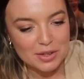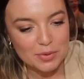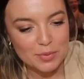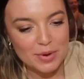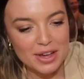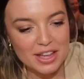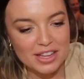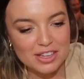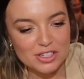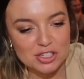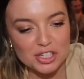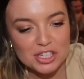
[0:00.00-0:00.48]

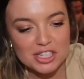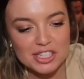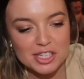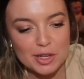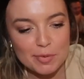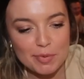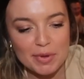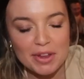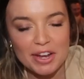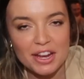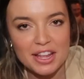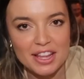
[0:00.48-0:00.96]
Wait, do you
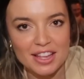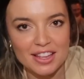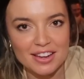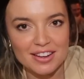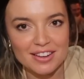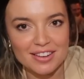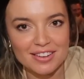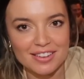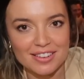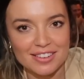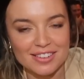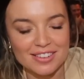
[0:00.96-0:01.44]
dip it in?
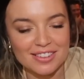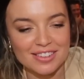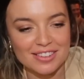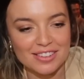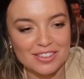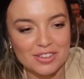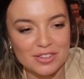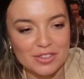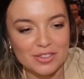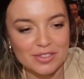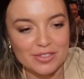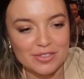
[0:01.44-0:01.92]
Yeah,
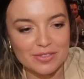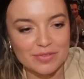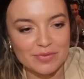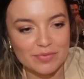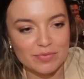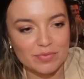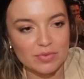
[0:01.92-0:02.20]
dip it in.